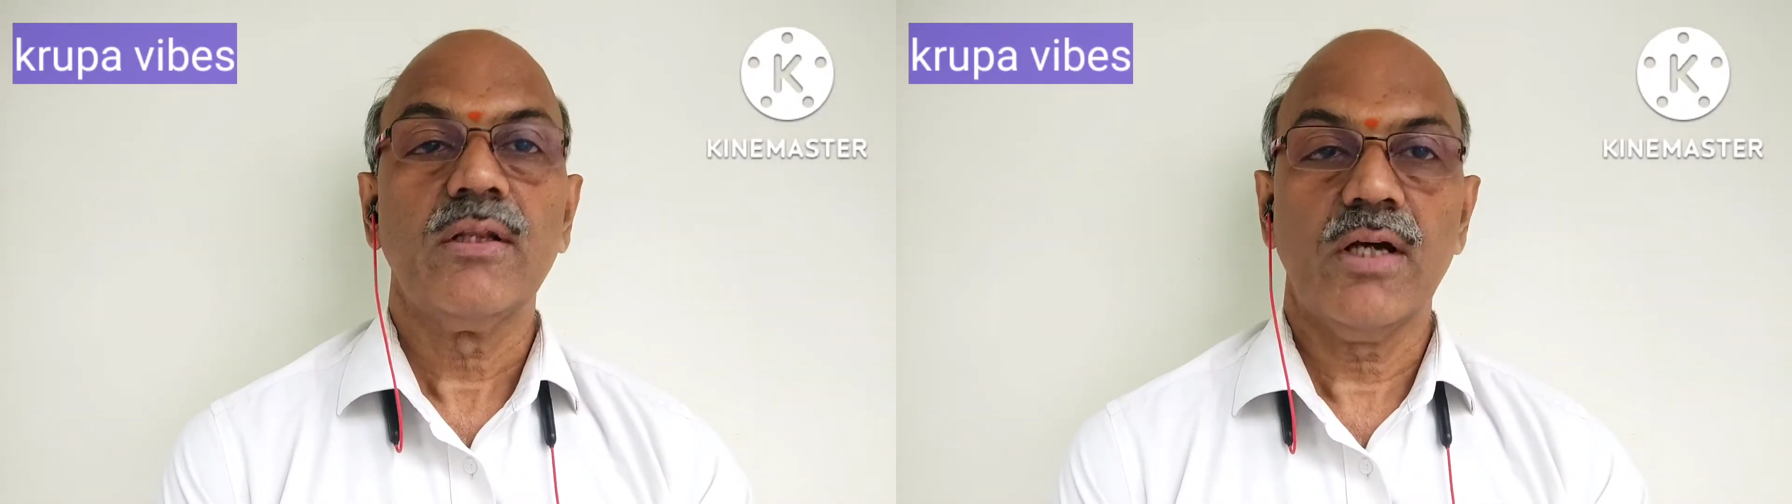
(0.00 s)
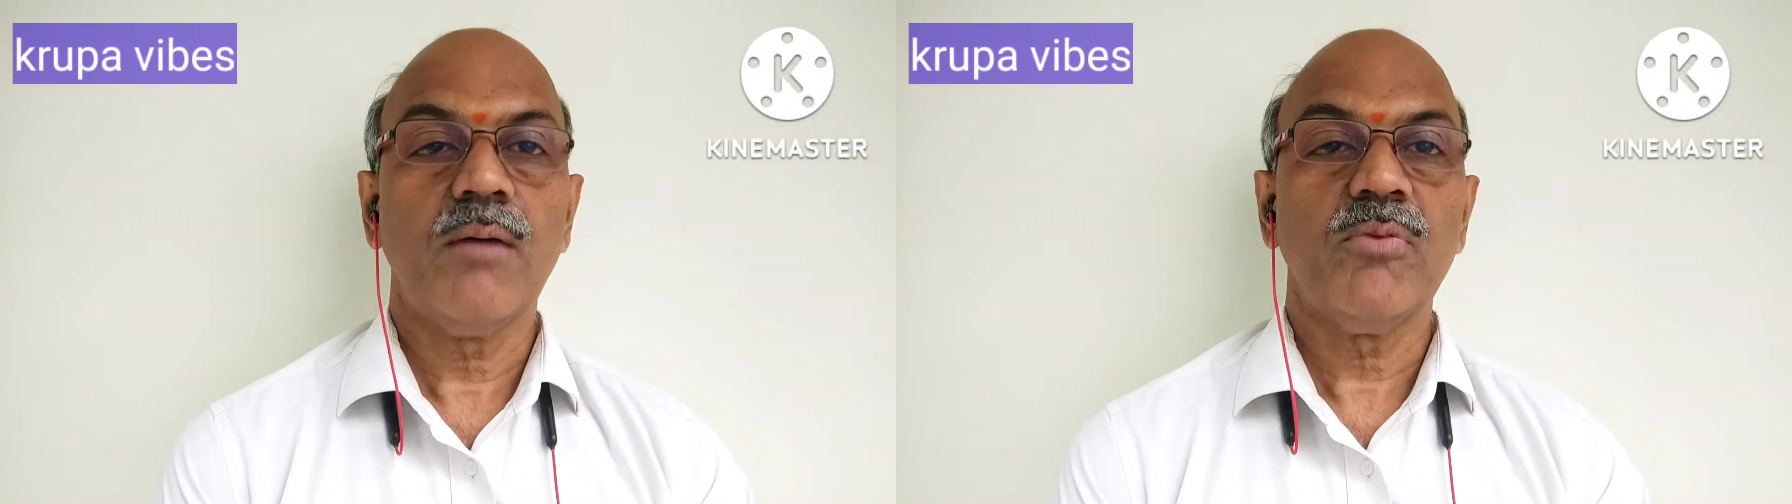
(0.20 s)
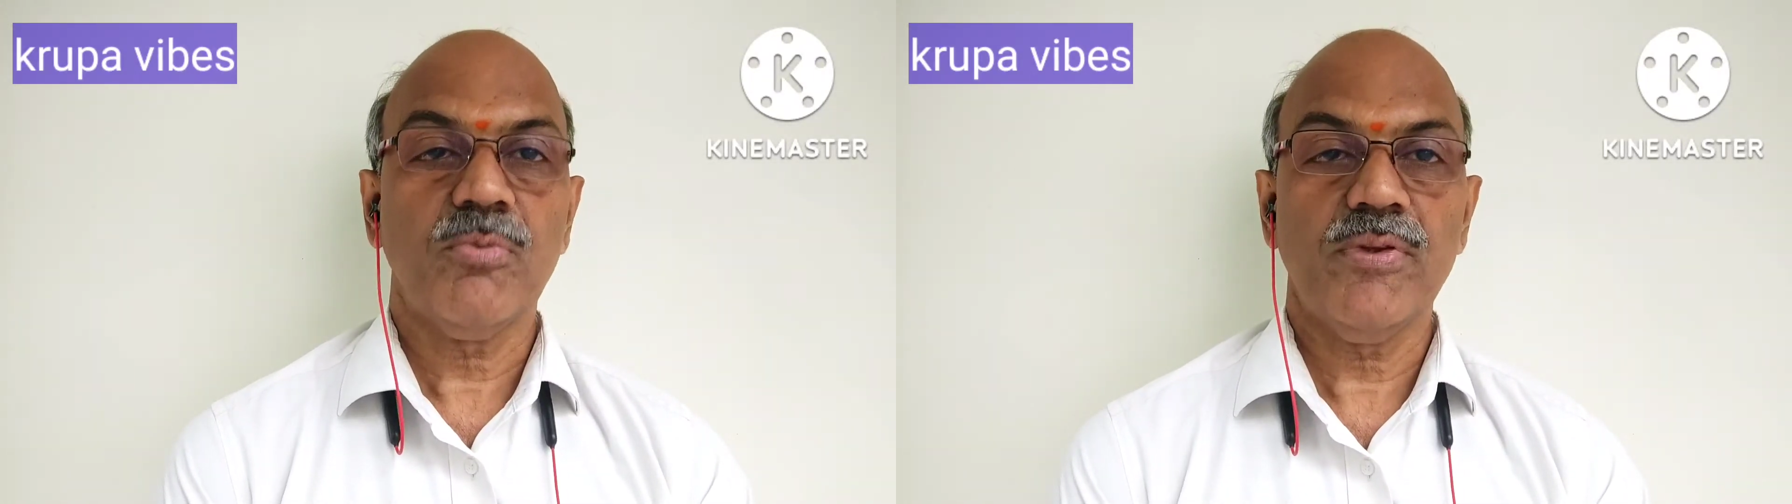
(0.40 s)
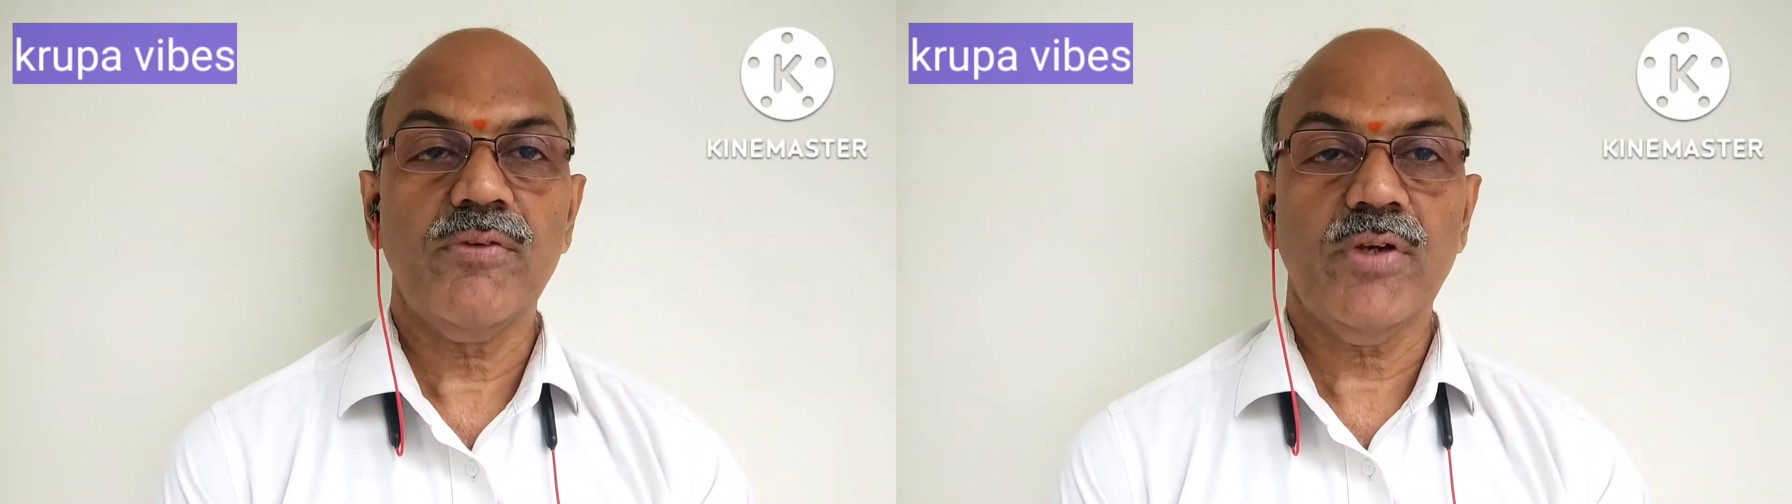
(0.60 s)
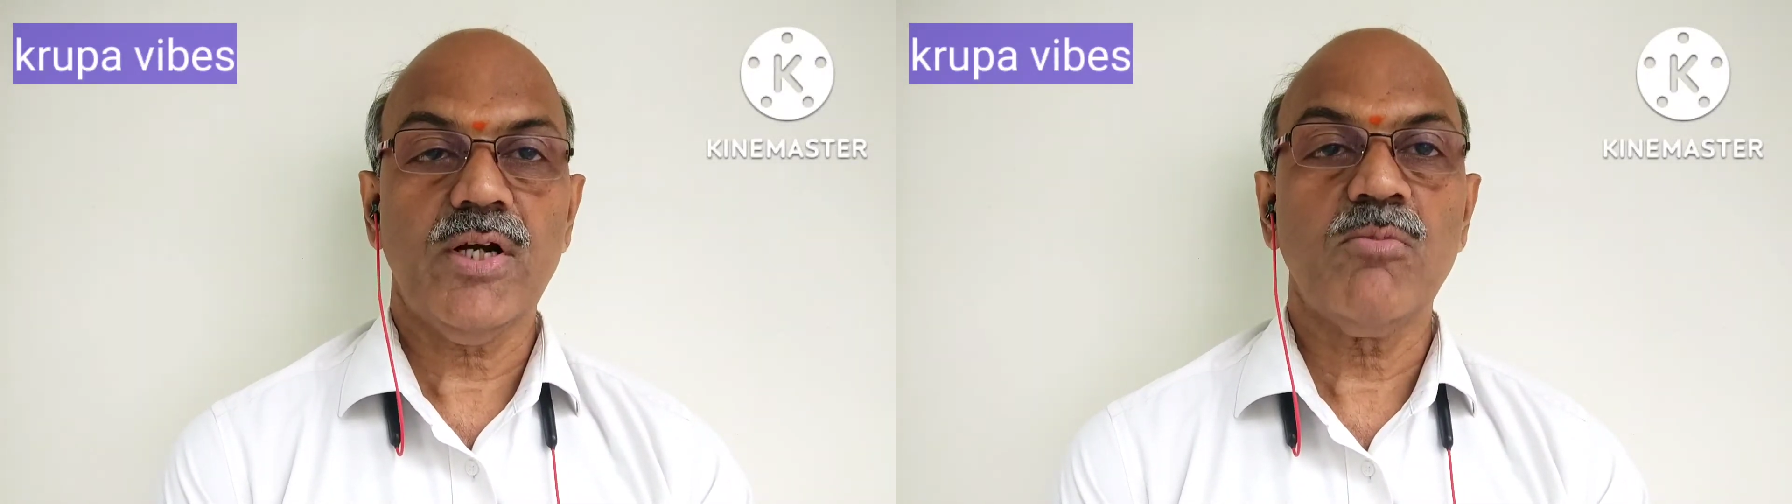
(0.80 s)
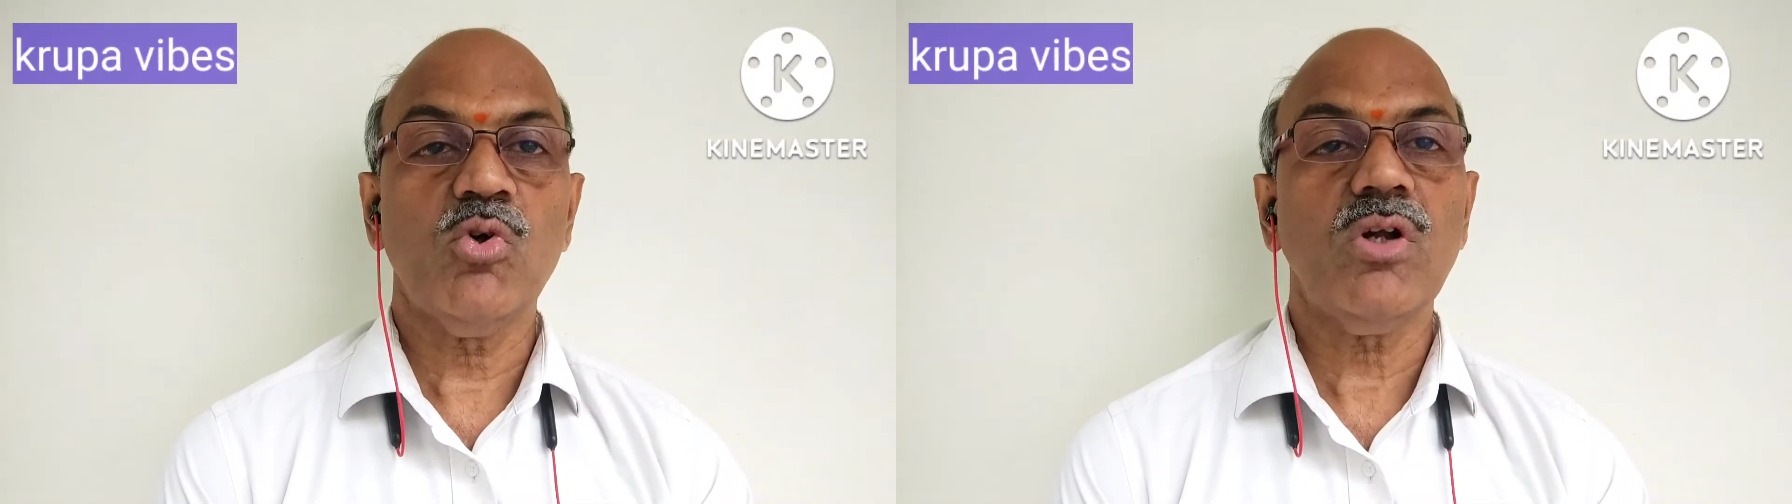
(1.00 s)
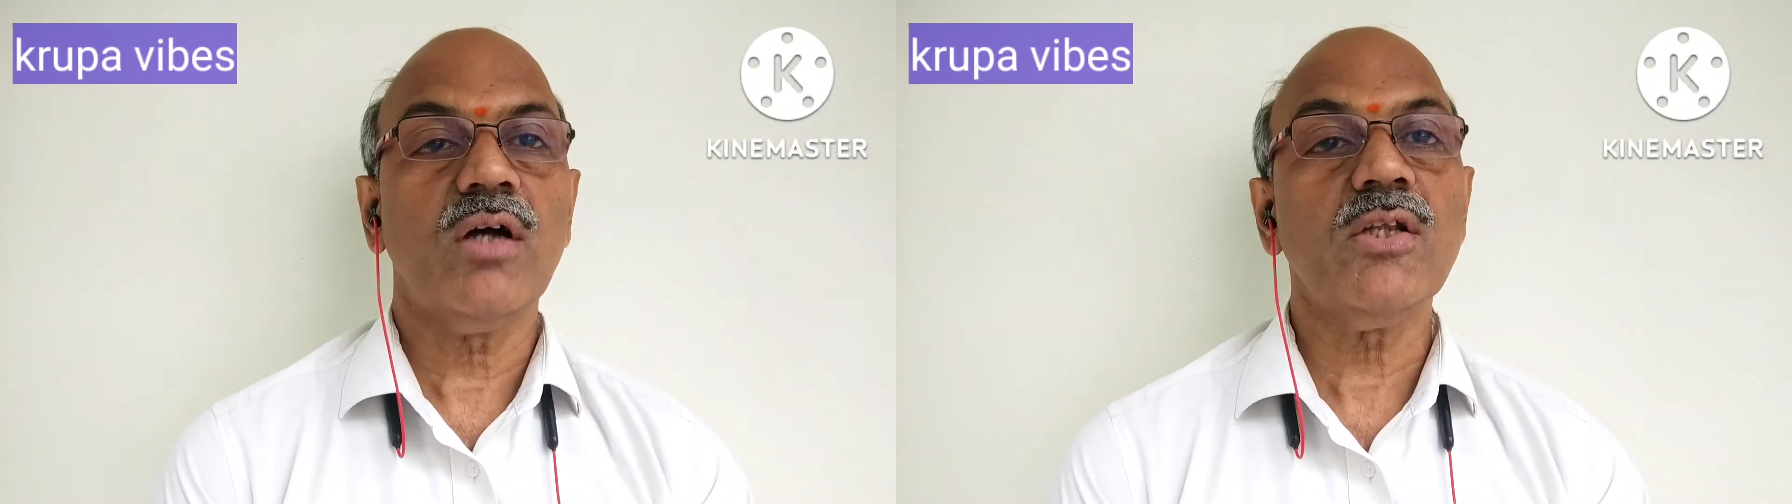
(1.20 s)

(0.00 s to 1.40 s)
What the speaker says: amount